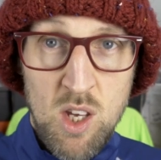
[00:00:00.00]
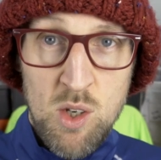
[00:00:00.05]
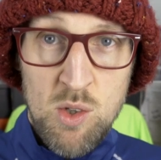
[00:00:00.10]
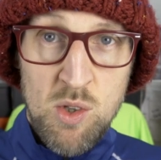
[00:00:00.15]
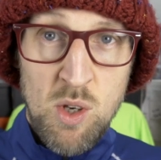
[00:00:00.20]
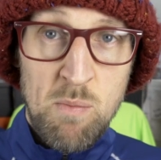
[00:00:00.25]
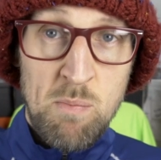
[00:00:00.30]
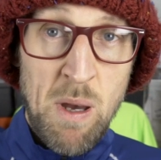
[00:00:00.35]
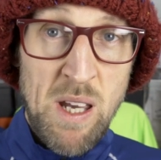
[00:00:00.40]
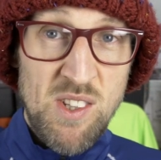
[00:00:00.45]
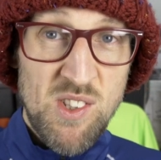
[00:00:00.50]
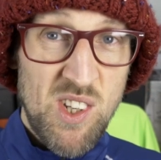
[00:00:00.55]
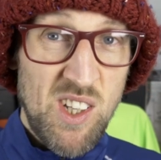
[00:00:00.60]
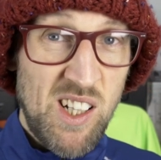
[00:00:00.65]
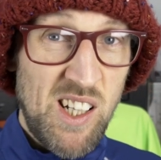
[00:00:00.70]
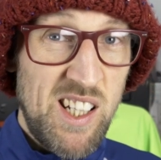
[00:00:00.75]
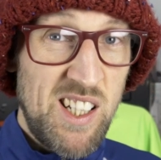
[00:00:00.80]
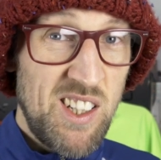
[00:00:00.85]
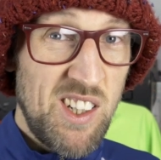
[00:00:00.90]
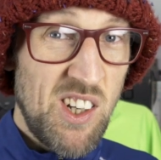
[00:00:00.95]
So
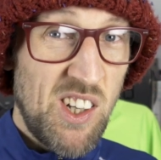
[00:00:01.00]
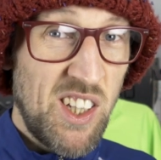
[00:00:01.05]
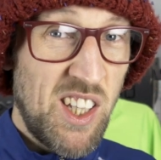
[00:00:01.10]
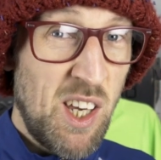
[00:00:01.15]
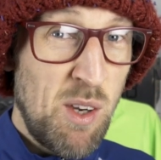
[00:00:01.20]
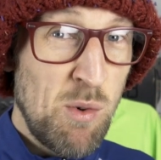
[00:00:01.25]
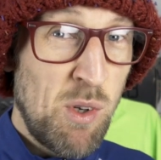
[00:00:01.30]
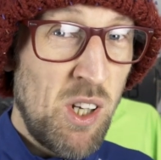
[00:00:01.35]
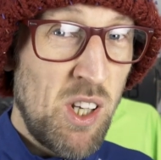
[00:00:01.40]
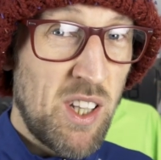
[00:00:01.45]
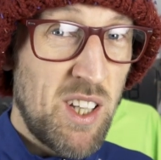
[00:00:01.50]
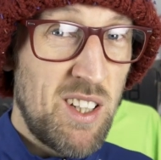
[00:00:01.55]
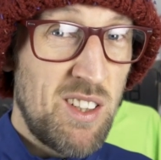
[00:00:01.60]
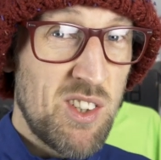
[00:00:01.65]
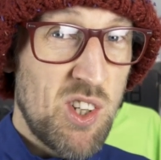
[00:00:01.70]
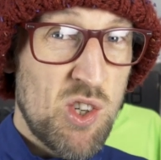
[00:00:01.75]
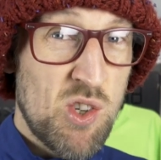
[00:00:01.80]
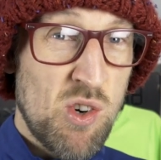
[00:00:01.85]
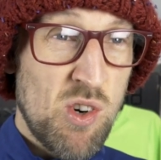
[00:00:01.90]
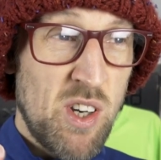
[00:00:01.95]
basically Nike were looking
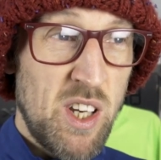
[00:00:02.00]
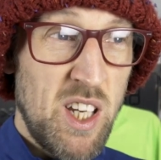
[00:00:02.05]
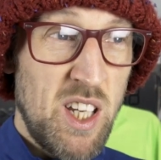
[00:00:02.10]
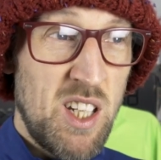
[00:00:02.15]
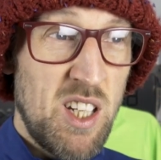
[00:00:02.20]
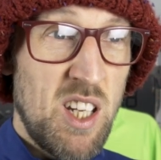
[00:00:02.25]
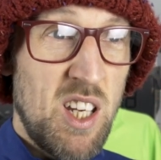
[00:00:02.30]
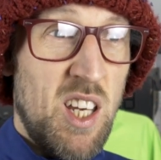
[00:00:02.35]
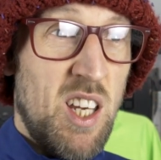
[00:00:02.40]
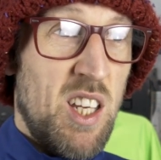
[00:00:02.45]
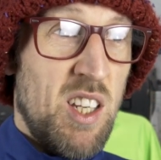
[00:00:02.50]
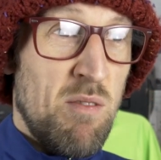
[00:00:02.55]
to try and